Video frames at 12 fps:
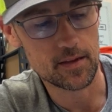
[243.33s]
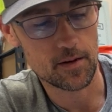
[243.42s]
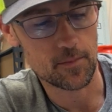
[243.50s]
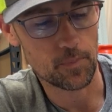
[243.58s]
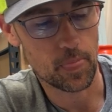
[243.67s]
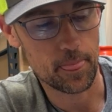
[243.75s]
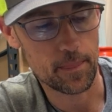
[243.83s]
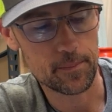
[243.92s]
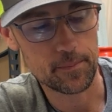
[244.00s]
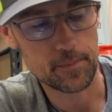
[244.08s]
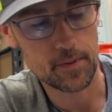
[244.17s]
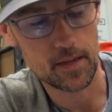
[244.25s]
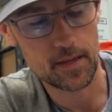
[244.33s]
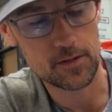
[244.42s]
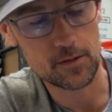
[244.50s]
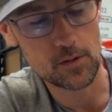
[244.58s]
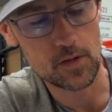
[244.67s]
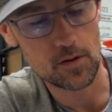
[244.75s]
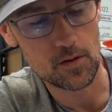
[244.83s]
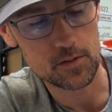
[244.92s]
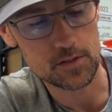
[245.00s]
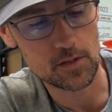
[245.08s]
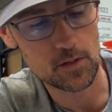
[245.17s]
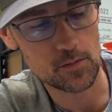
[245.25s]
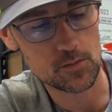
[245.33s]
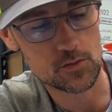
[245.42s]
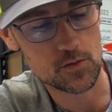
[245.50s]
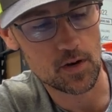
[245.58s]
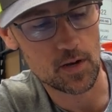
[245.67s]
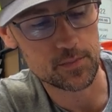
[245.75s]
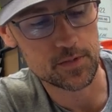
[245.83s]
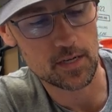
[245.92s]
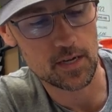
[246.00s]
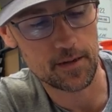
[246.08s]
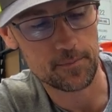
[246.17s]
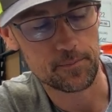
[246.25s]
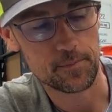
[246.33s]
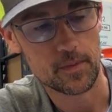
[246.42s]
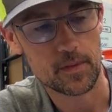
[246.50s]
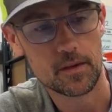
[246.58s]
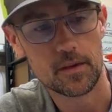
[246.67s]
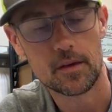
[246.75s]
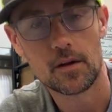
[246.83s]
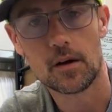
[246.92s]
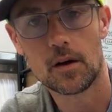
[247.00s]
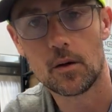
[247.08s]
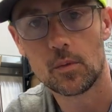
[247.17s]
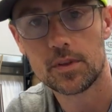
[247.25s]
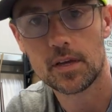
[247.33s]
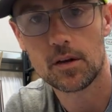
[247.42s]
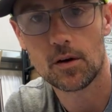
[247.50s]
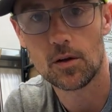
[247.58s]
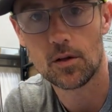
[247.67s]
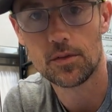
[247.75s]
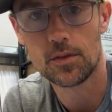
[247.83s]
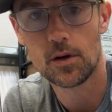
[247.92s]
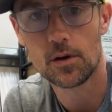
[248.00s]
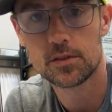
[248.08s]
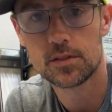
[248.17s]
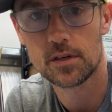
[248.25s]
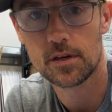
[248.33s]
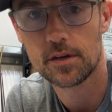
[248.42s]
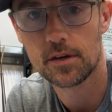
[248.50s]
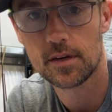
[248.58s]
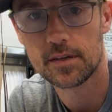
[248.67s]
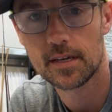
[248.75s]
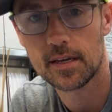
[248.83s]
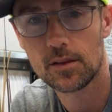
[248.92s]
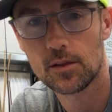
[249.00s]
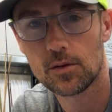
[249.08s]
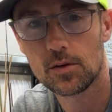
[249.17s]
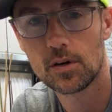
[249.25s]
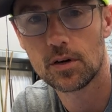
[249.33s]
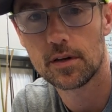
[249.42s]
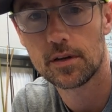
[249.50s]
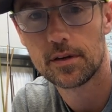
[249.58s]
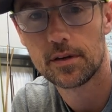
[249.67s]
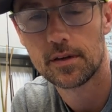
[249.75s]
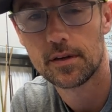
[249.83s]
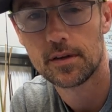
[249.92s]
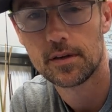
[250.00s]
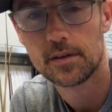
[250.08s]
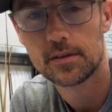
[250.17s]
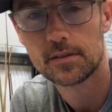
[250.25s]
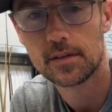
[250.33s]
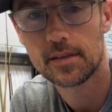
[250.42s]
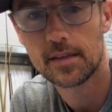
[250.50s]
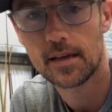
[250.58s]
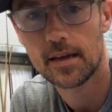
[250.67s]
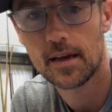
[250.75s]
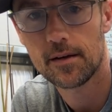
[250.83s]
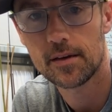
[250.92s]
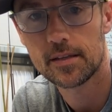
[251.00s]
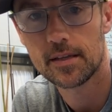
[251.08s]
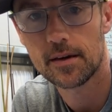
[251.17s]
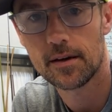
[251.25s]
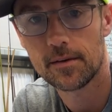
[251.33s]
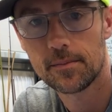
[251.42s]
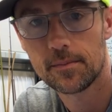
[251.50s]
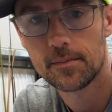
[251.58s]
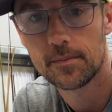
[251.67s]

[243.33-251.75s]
there. And you can also drop shot what they call a nose hook. You're going to take a little hook like that guy right there.